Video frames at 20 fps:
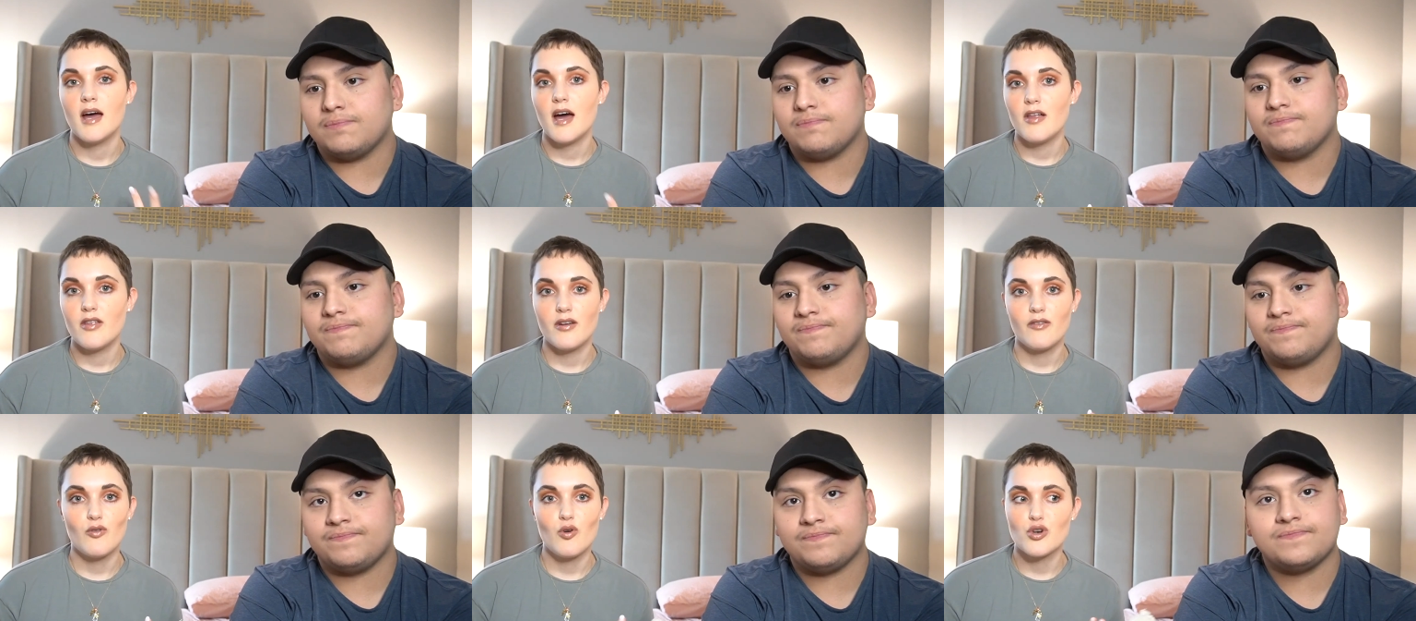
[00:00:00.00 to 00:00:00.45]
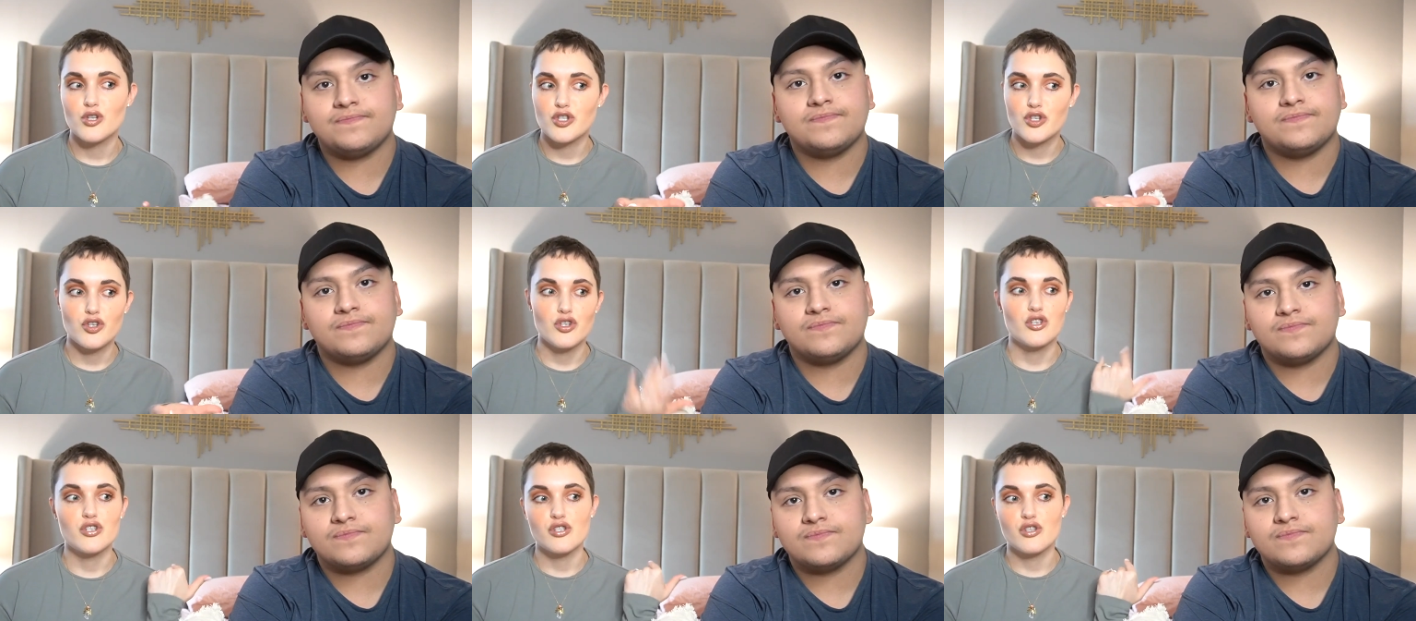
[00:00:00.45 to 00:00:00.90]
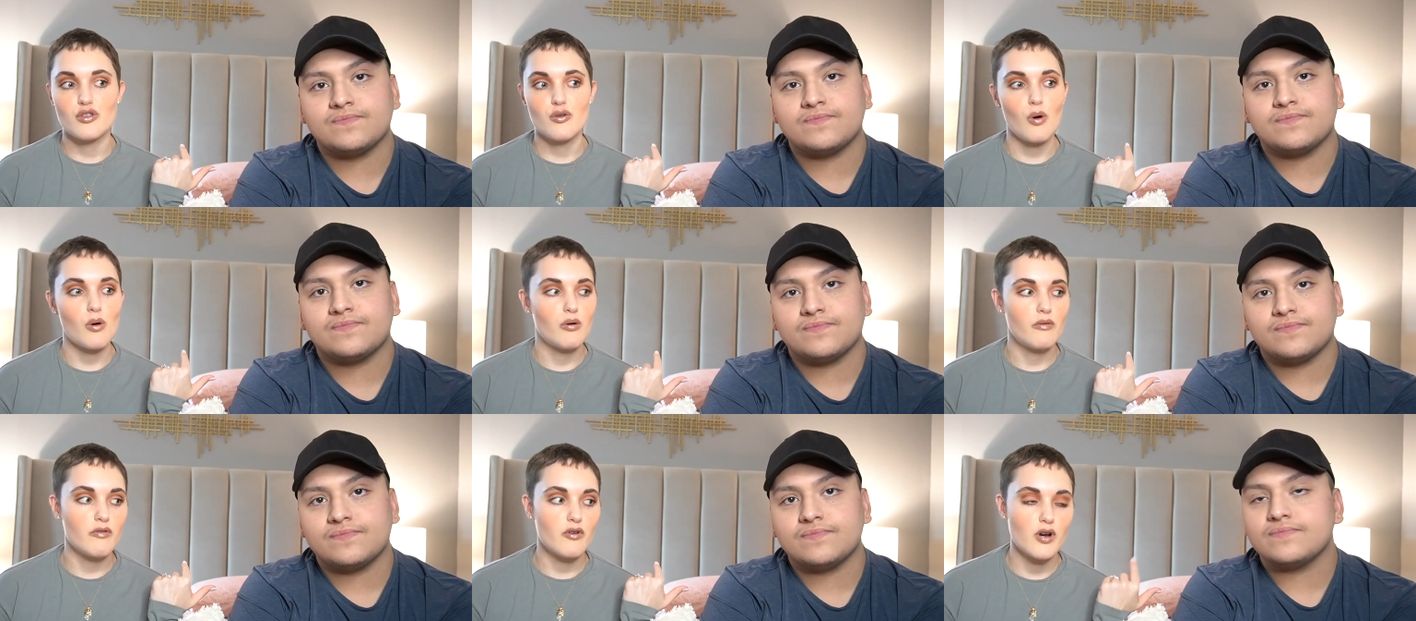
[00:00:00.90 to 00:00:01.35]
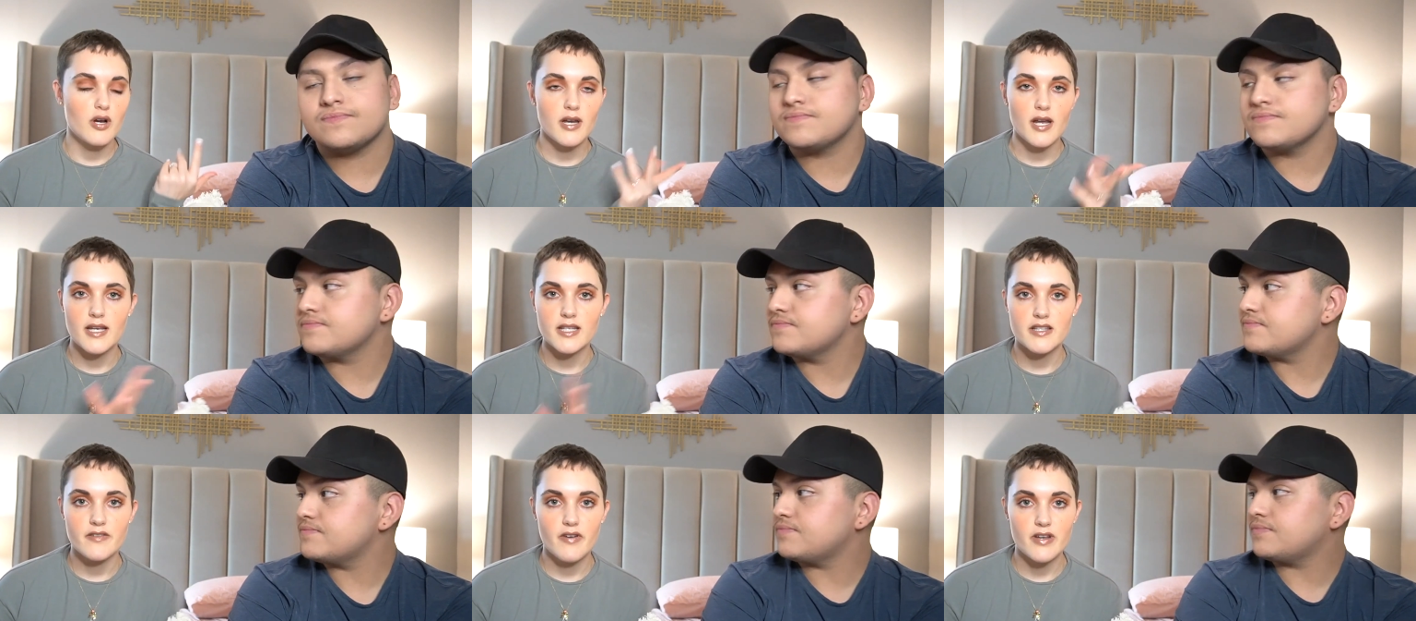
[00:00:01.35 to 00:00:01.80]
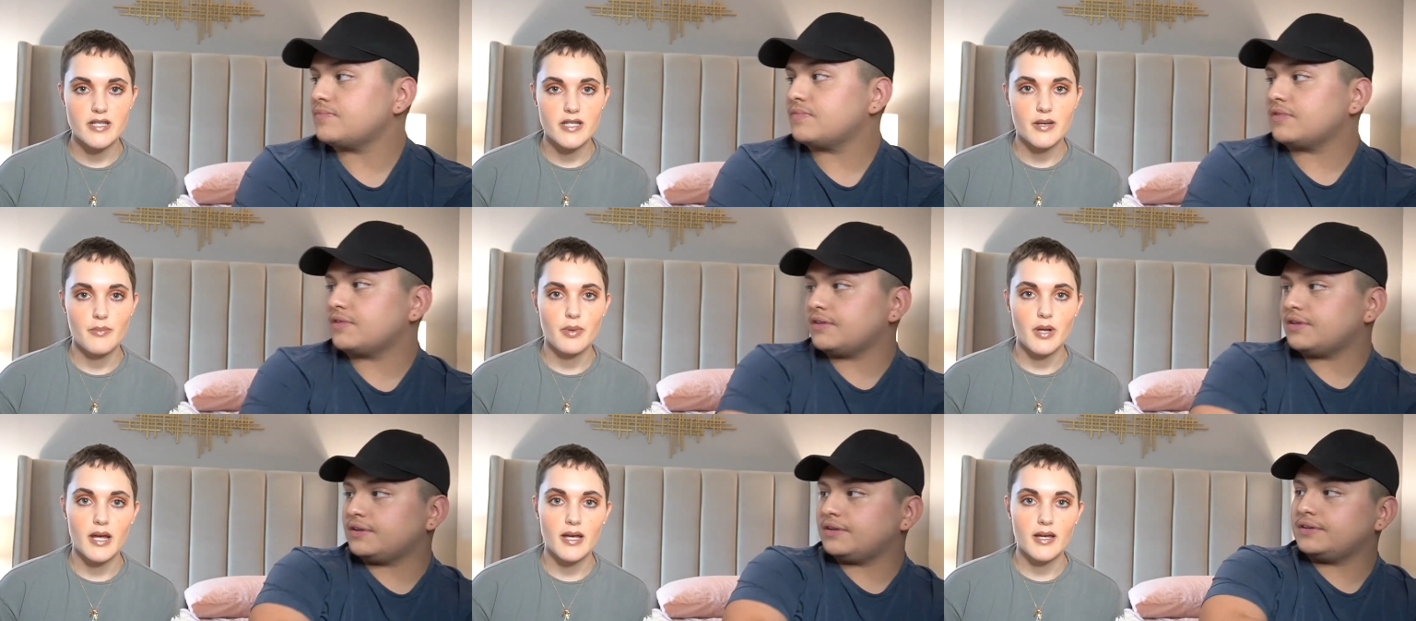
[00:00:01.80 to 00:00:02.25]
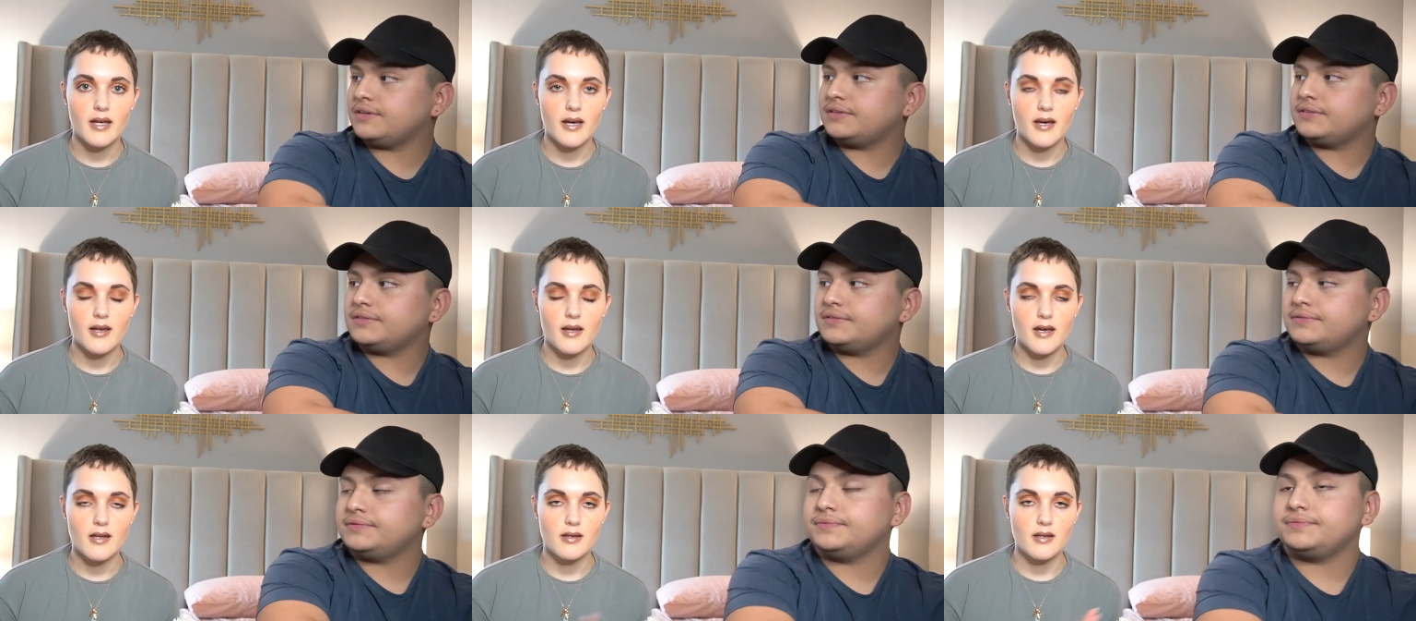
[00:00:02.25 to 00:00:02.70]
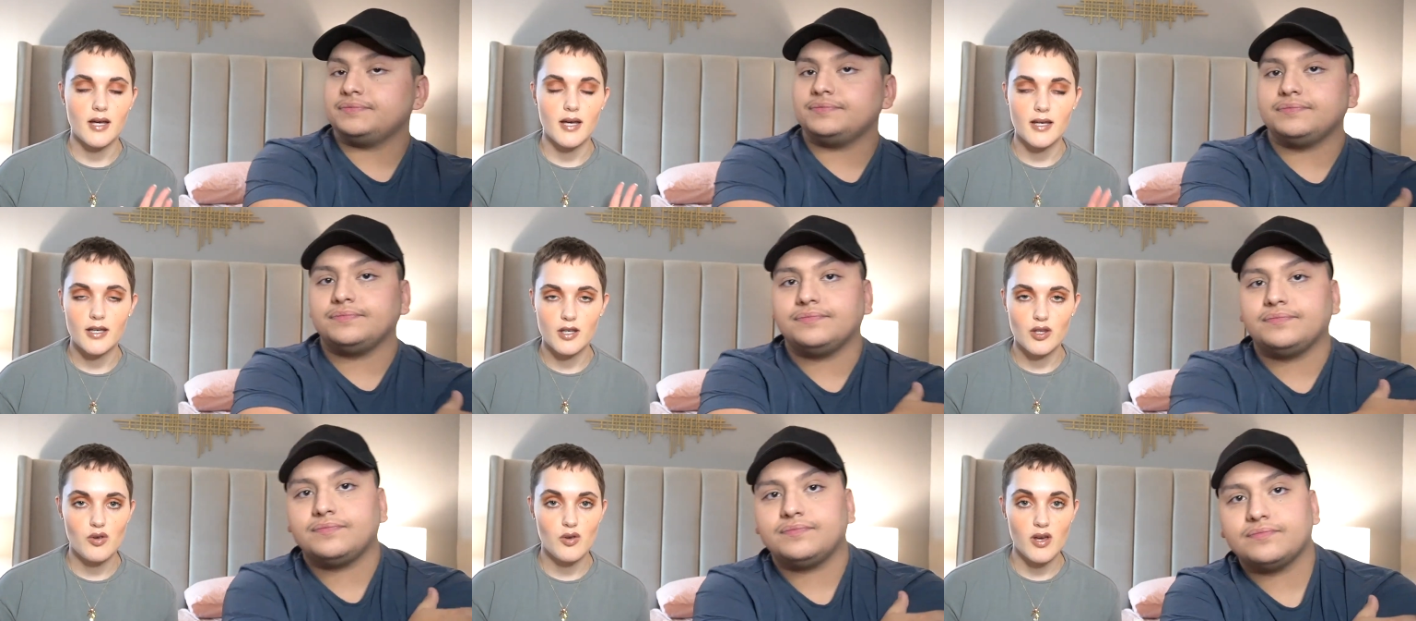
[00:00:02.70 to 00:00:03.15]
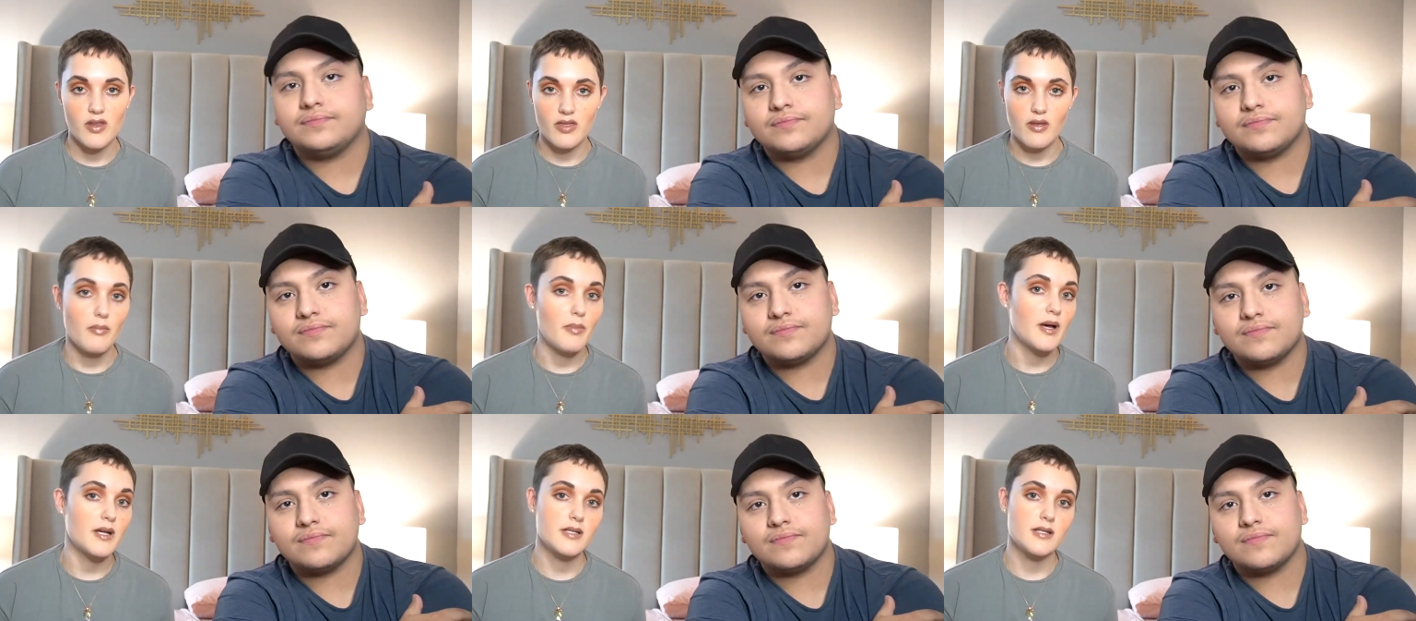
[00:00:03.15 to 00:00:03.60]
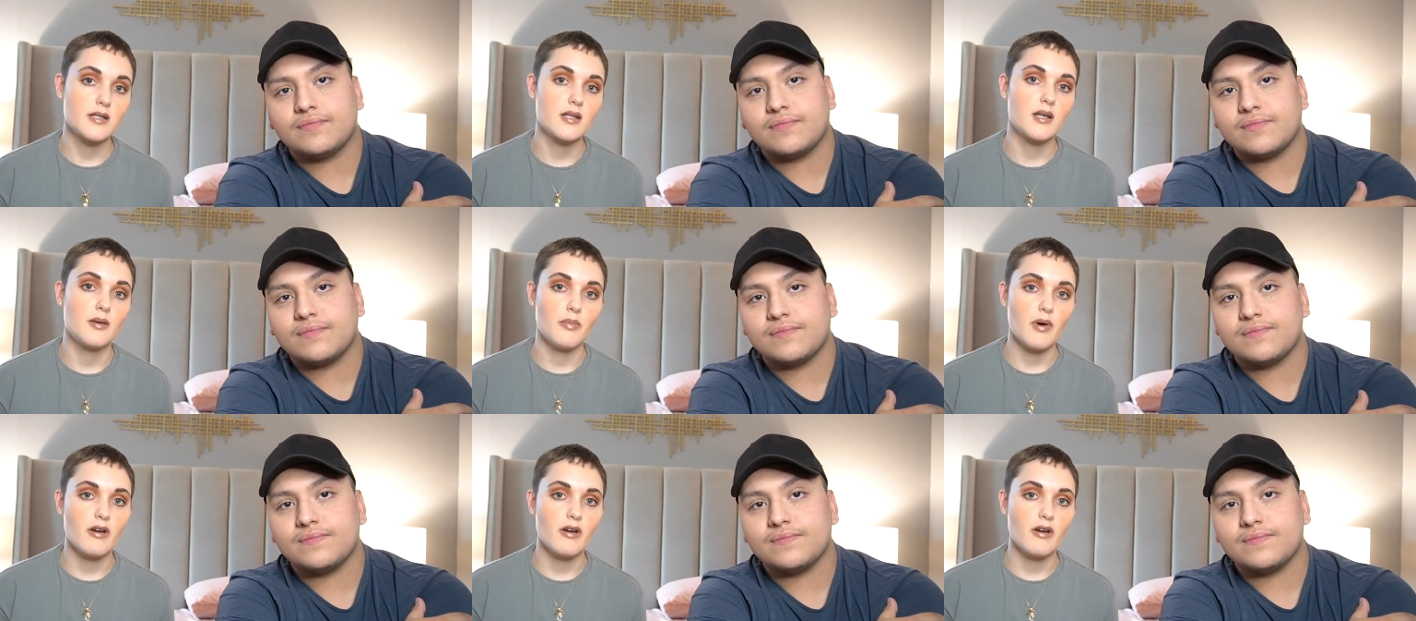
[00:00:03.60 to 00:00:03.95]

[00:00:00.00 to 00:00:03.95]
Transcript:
Speaker 1: And then of course you can just throw over a nice fuzzy blanket, and like you get the best sleep